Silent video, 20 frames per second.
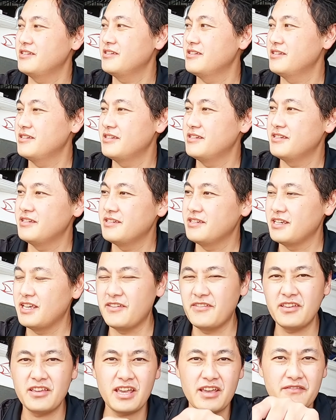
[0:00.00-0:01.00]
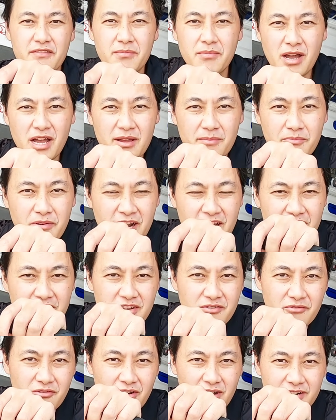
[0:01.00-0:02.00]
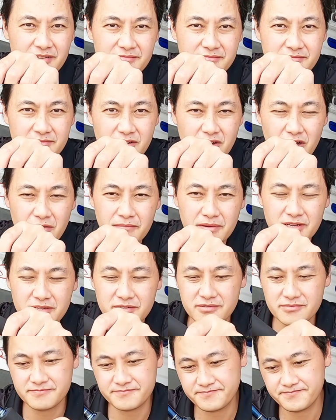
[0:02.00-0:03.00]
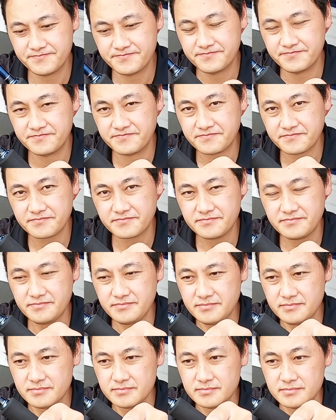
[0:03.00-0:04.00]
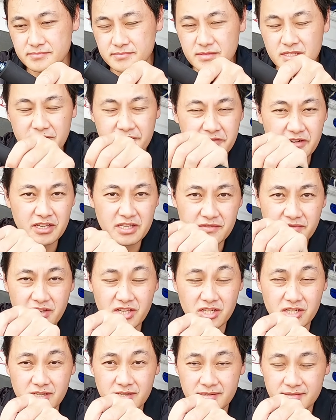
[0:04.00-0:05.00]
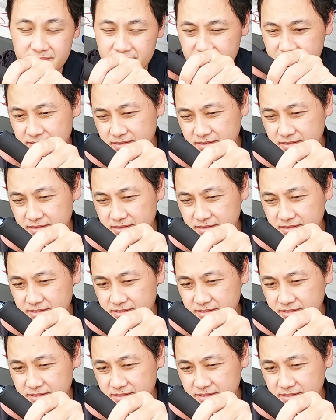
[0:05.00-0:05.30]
if you ever buy a brand new rod combo, the first fish,